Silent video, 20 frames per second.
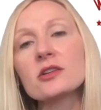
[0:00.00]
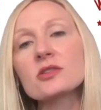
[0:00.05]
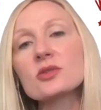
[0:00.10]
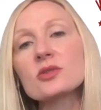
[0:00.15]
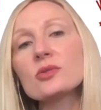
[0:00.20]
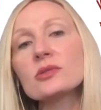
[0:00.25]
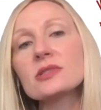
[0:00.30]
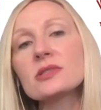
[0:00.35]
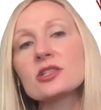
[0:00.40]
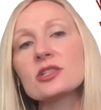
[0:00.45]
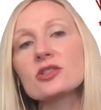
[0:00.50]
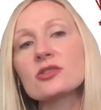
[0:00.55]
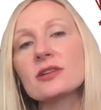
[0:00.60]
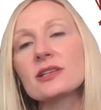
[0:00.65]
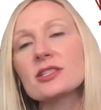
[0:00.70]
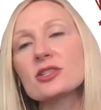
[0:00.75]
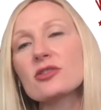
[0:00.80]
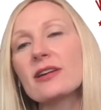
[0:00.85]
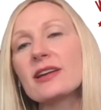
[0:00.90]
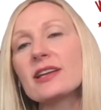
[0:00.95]
school
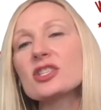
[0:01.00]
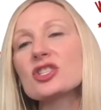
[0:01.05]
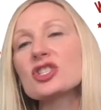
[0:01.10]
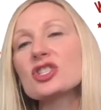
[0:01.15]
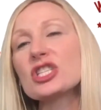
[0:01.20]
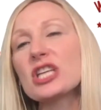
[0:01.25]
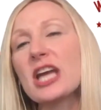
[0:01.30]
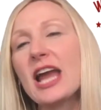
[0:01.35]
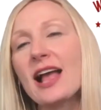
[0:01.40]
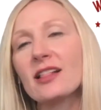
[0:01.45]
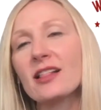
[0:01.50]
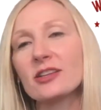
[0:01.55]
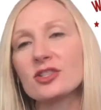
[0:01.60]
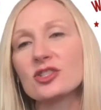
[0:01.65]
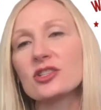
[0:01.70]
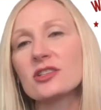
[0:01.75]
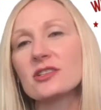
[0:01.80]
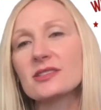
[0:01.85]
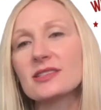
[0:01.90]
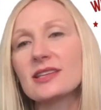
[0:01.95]
districts' greatest
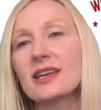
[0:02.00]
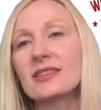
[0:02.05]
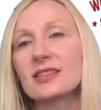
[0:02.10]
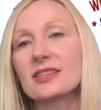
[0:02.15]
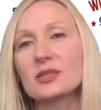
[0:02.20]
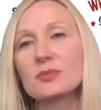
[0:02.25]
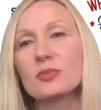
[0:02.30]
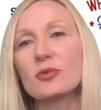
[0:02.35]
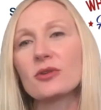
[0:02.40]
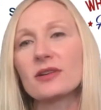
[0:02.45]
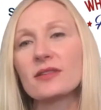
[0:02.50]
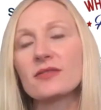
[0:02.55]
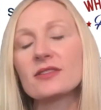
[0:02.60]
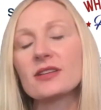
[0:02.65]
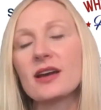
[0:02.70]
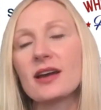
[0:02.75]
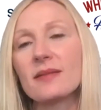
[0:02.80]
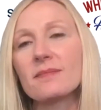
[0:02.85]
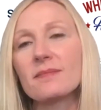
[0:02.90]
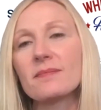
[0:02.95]
challenges at this point of
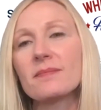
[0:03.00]
time?